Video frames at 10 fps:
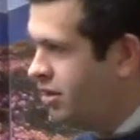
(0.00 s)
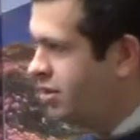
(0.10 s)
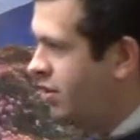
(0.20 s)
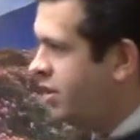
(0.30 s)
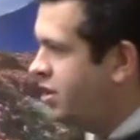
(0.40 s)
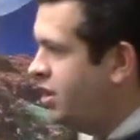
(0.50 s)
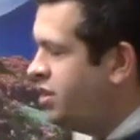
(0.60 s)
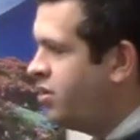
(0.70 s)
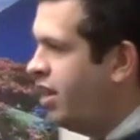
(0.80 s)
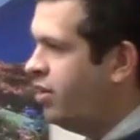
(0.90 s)
So
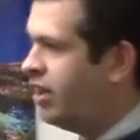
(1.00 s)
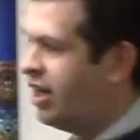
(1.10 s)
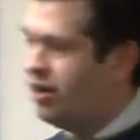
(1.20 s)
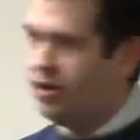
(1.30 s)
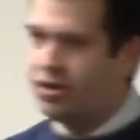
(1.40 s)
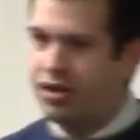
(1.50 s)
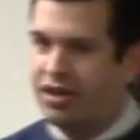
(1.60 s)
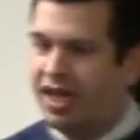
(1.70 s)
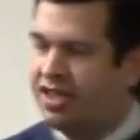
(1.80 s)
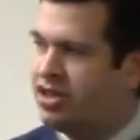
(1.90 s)
he's trying to look at all those
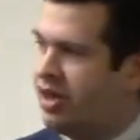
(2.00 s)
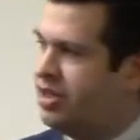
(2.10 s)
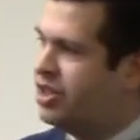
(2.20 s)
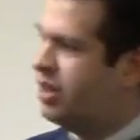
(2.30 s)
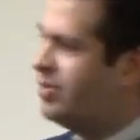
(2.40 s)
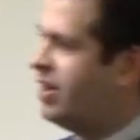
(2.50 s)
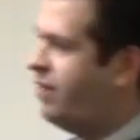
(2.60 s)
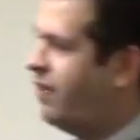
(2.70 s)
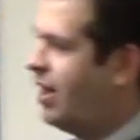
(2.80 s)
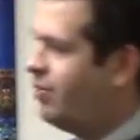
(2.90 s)
good things, trying to cheer
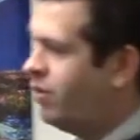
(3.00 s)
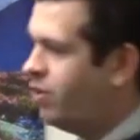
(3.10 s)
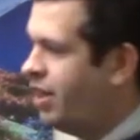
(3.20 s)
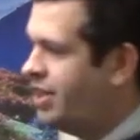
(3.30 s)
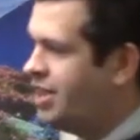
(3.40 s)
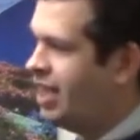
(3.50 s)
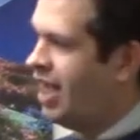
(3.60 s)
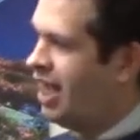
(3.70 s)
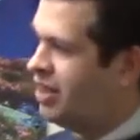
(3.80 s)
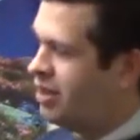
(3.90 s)
himself up. He realized that,
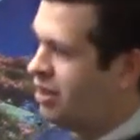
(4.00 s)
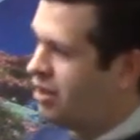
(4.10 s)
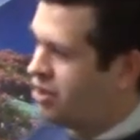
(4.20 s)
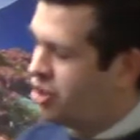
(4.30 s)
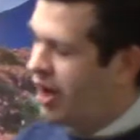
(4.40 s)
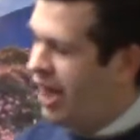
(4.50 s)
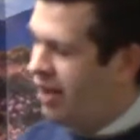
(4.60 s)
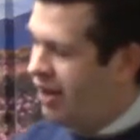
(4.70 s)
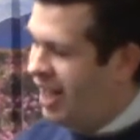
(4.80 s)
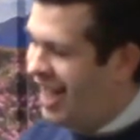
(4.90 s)
hey, the
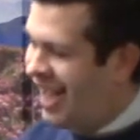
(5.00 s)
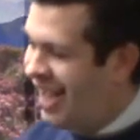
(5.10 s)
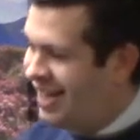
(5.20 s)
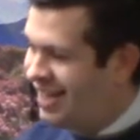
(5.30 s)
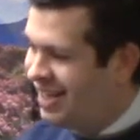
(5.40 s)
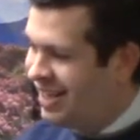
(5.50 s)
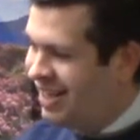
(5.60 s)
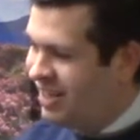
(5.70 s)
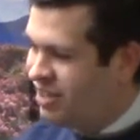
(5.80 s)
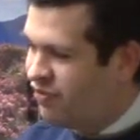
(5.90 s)
trial ahead
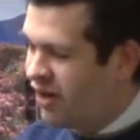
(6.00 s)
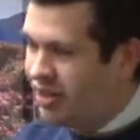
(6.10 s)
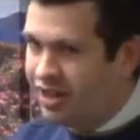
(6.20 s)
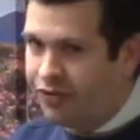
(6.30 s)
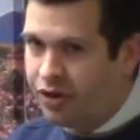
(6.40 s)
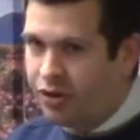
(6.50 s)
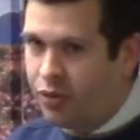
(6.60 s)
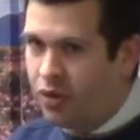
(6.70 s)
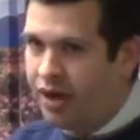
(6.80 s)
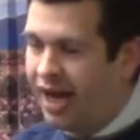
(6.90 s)
is a very difficult
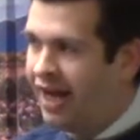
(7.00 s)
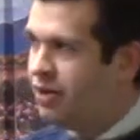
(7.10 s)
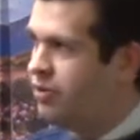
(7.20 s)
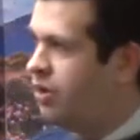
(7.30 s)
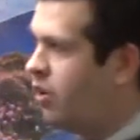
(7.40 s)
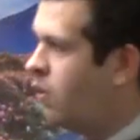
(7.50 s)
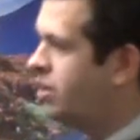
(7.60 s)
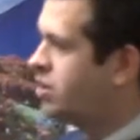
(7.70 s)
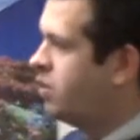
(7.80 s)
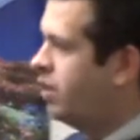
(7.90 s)
one. I don't know
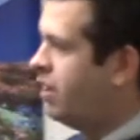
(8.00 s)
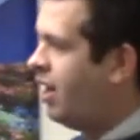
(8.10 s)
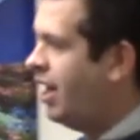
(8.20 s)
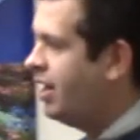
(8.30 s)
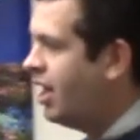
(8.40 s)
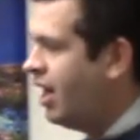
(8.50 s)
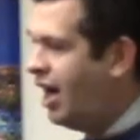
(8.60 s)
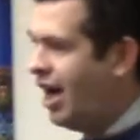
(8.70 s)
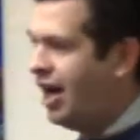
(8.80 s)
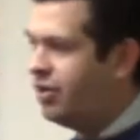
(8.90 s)
what's going on.
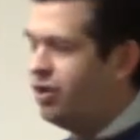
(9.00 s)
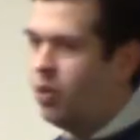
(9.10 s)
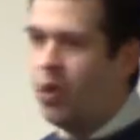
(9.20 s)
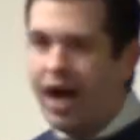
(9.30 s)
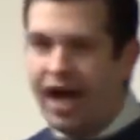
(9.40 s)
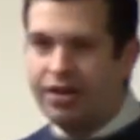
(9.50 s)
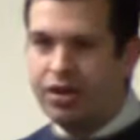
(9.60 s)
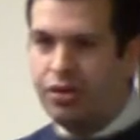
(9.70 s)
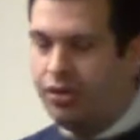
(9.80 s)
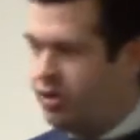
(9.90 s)
I don't know why I have to
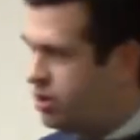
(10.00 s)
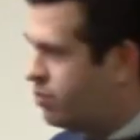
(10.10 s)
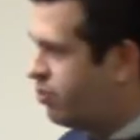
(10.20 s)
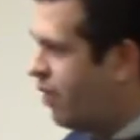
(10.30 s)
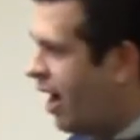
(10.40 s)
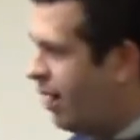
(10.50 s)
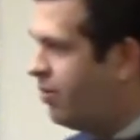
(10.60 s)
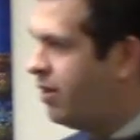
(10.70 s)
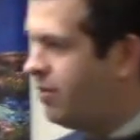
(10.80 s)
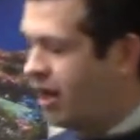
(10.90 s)
go through this
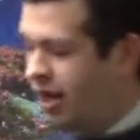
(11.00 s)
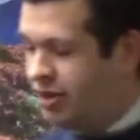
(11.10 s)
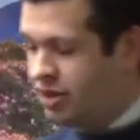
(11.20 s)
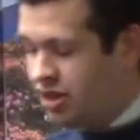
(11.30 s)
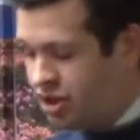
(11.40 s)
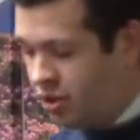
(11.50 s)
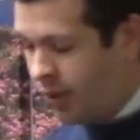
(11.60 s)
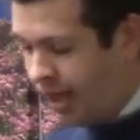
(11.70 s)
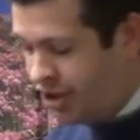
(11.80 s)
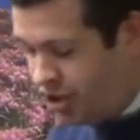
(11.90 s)
problem, this
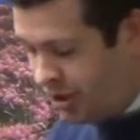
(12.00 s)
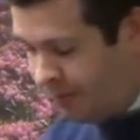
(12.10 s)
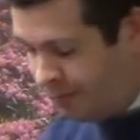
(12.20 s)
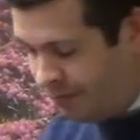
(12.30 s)
situation.